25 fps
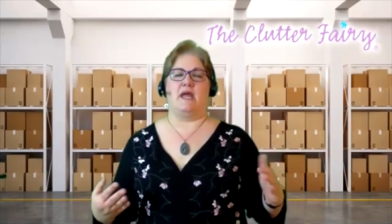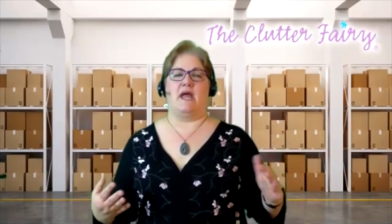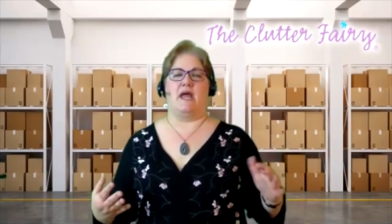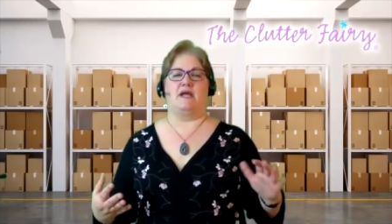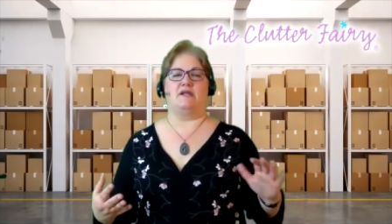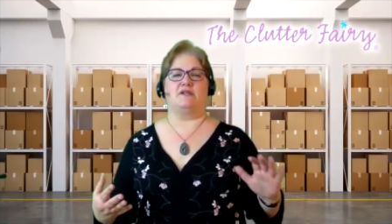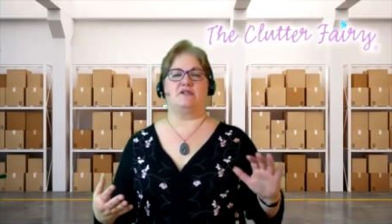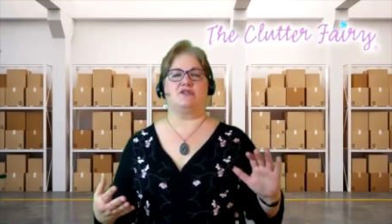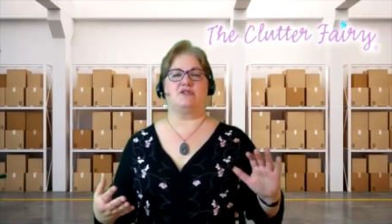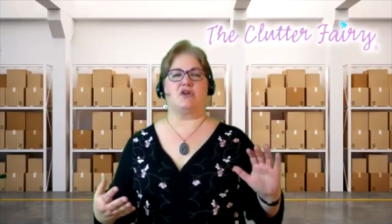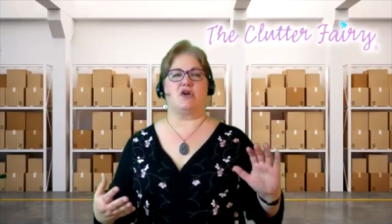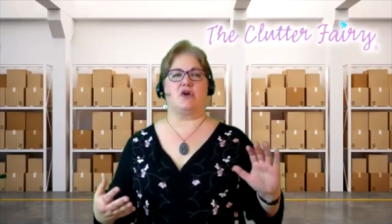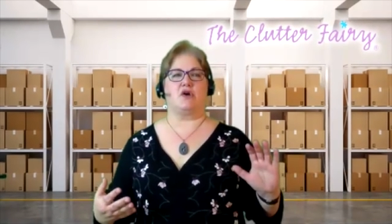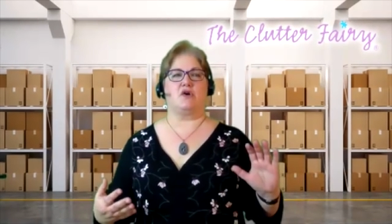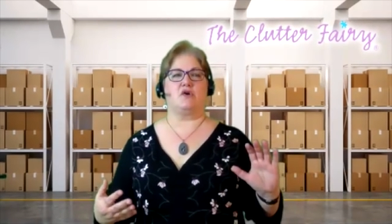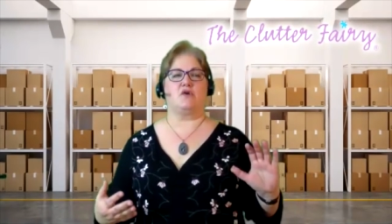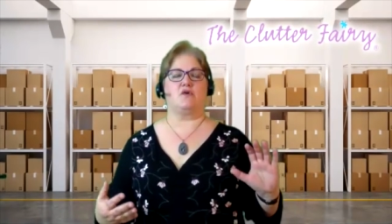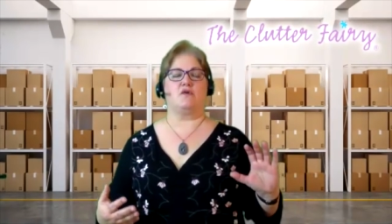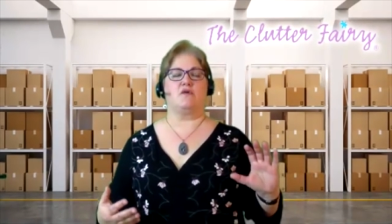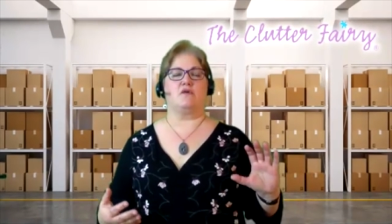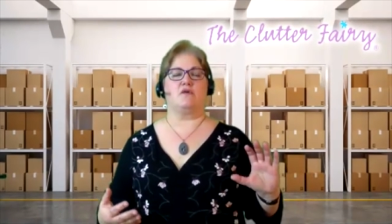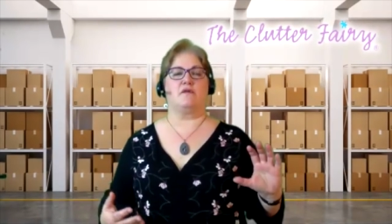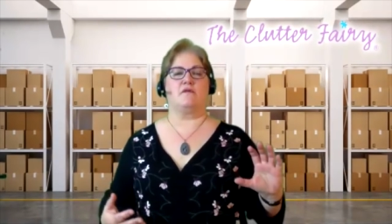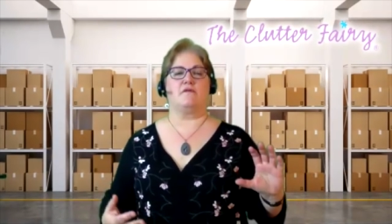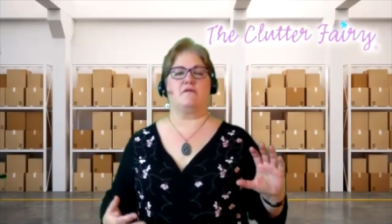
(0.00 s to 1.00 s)
And
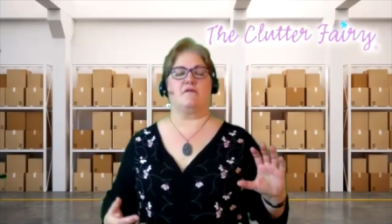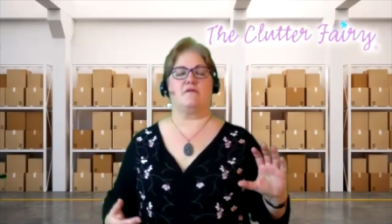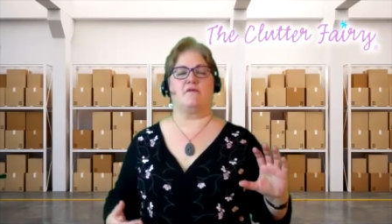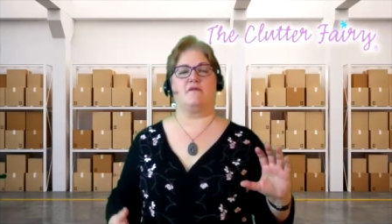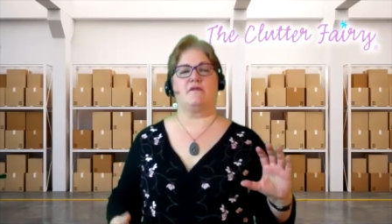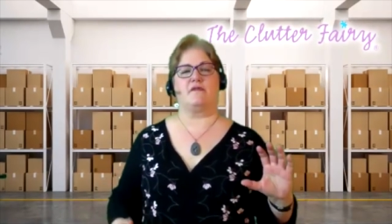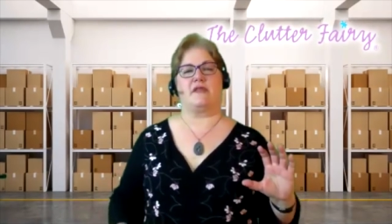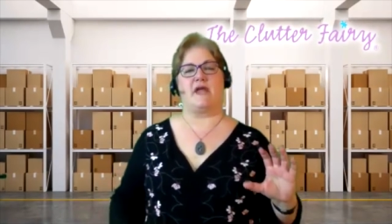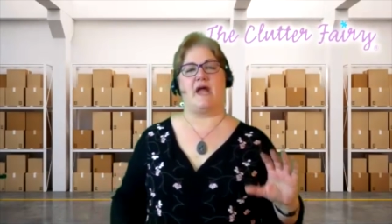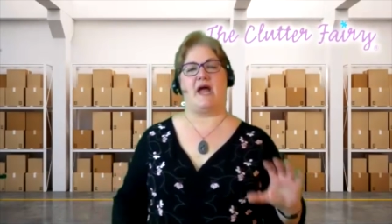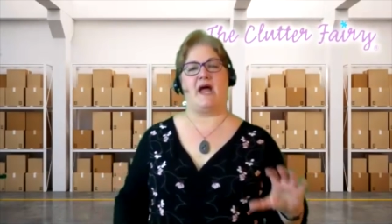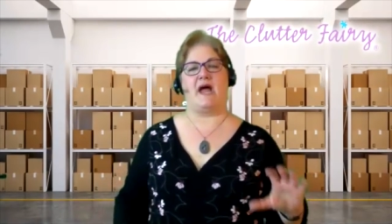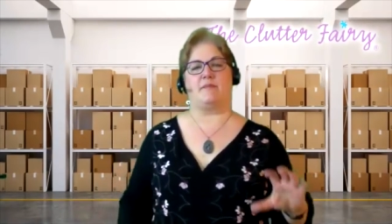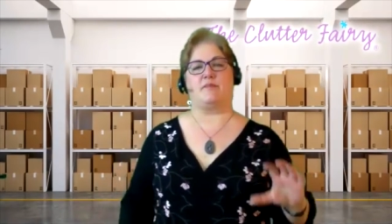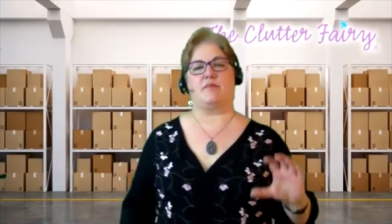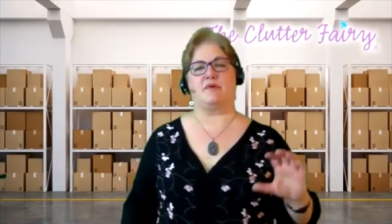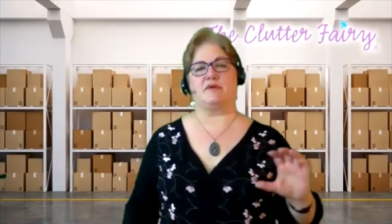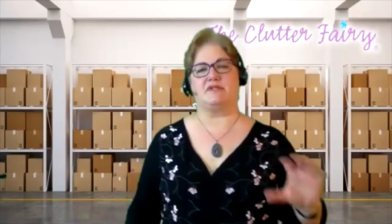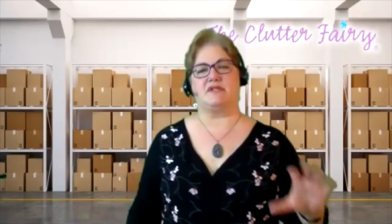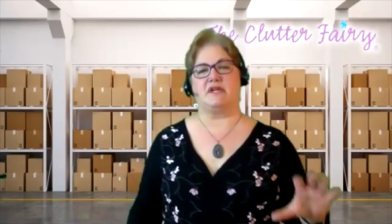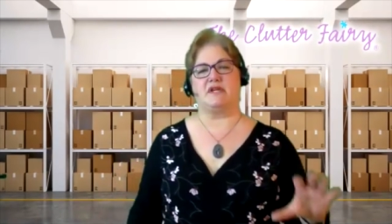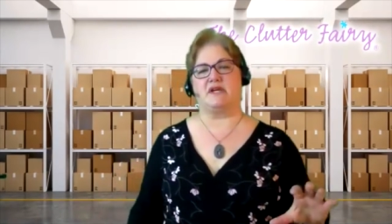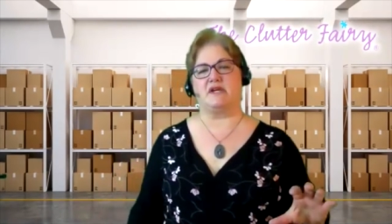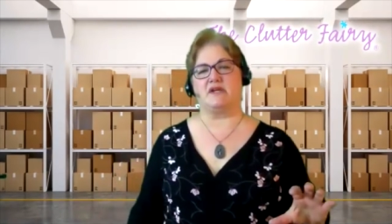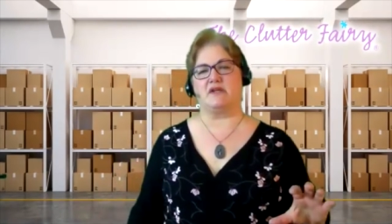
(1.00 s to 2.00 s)
so that
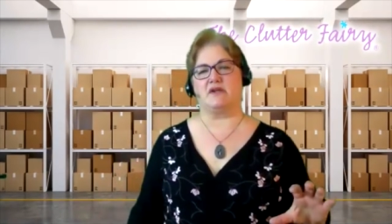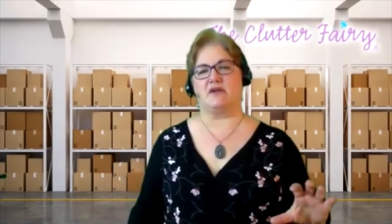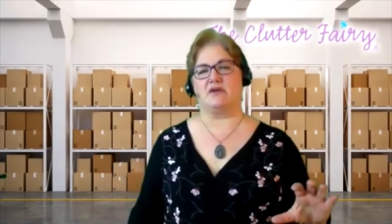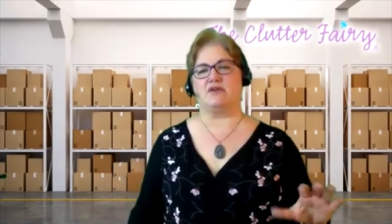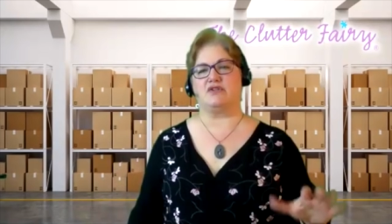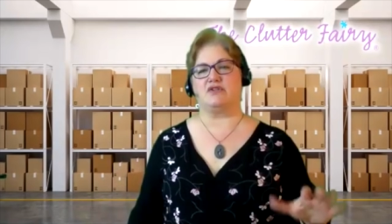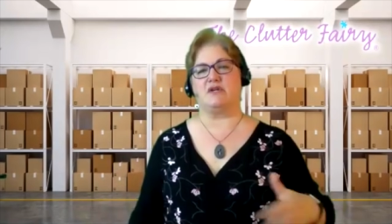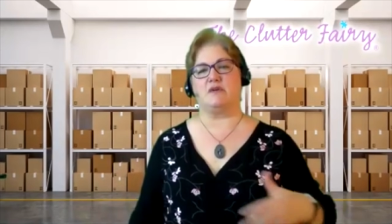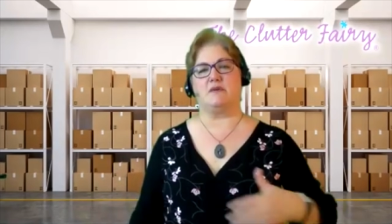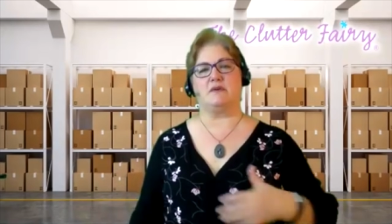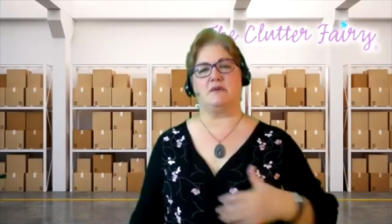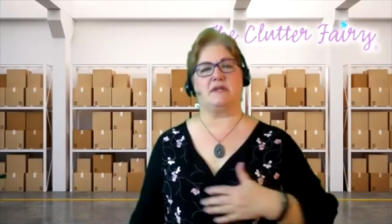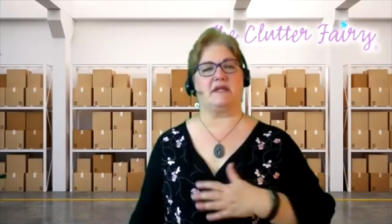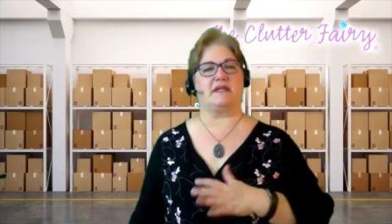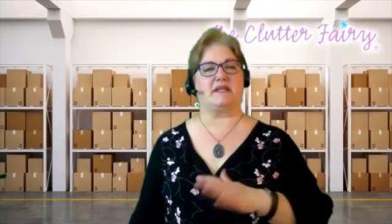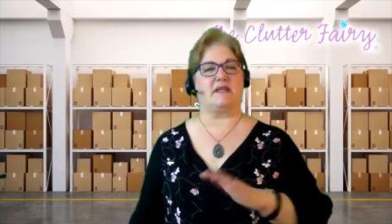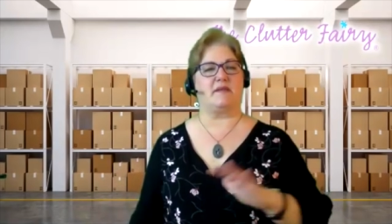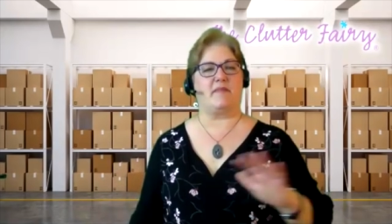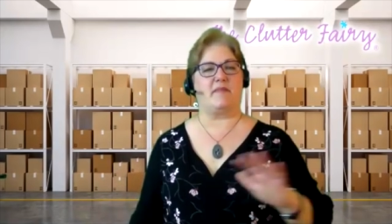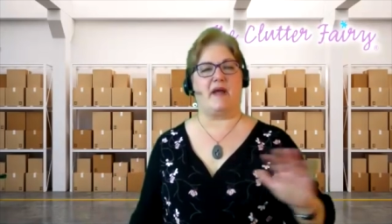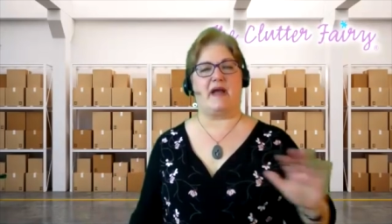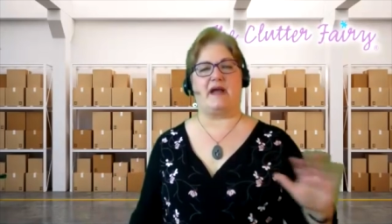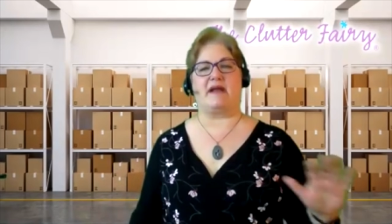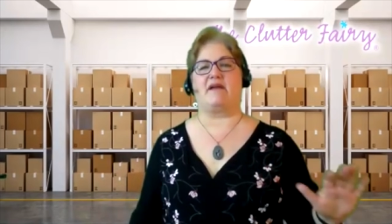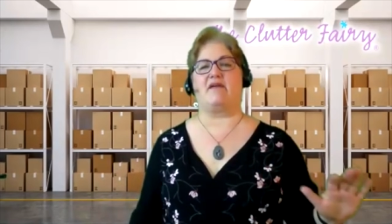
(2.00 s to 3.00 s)
particular, she would let them
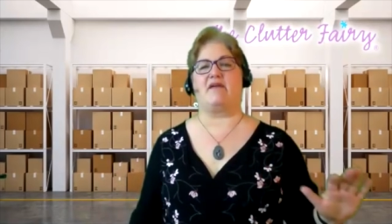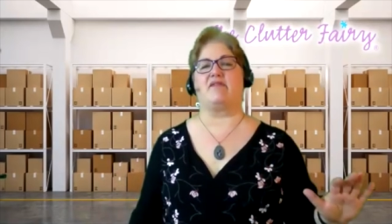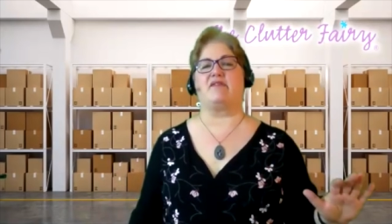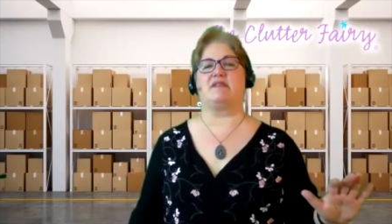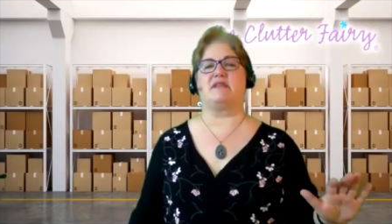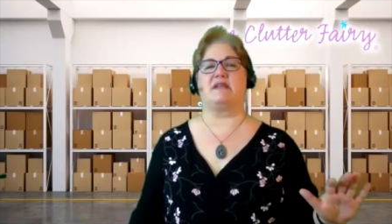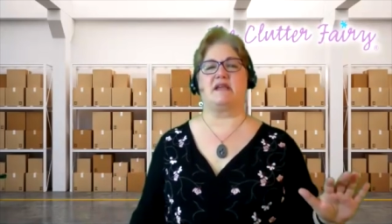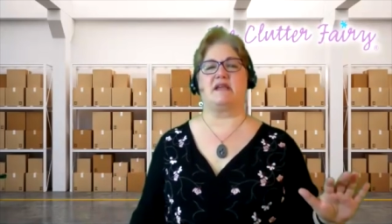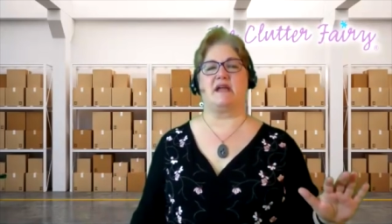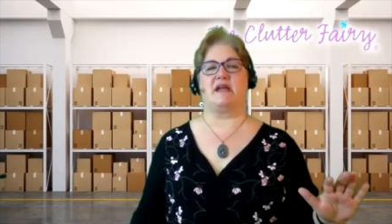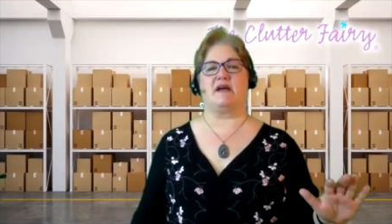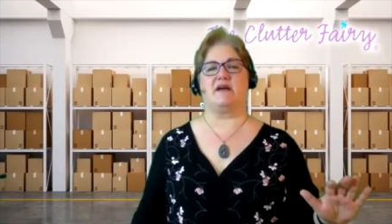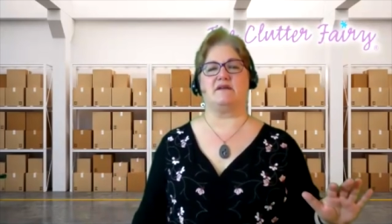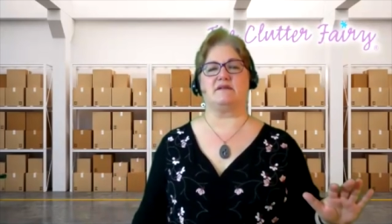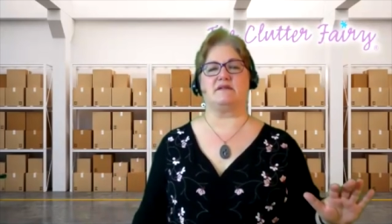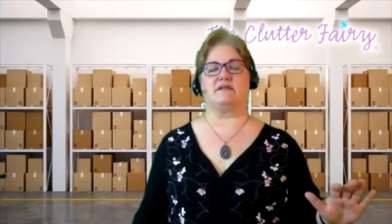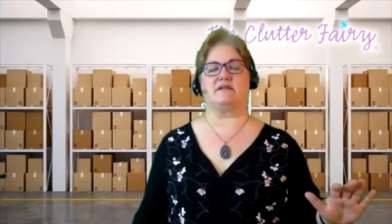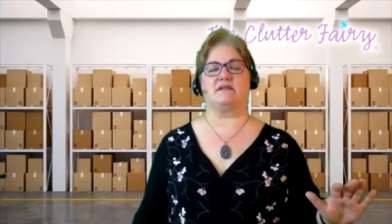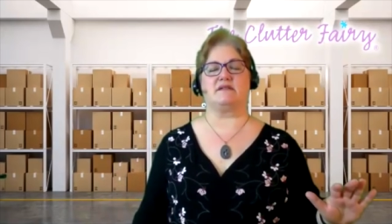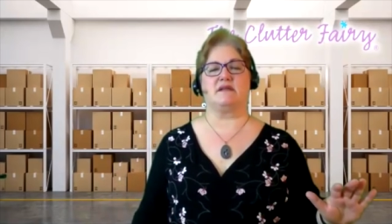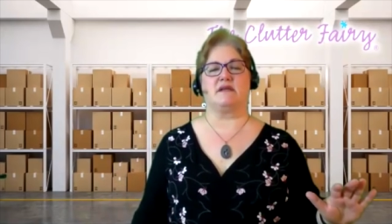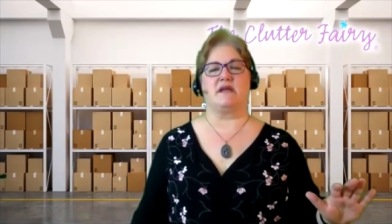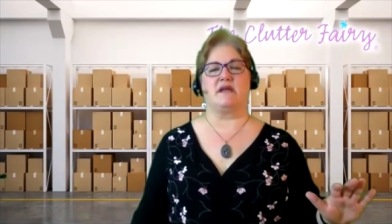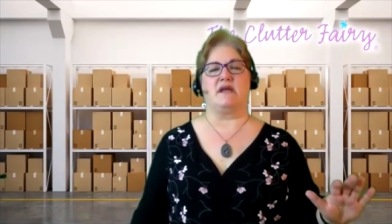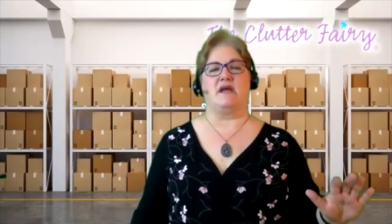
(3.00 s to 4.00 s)
pack everything
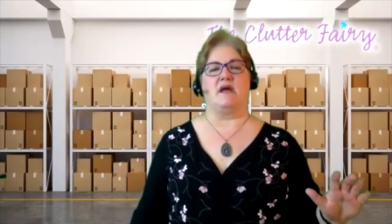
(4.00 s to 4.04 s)
else,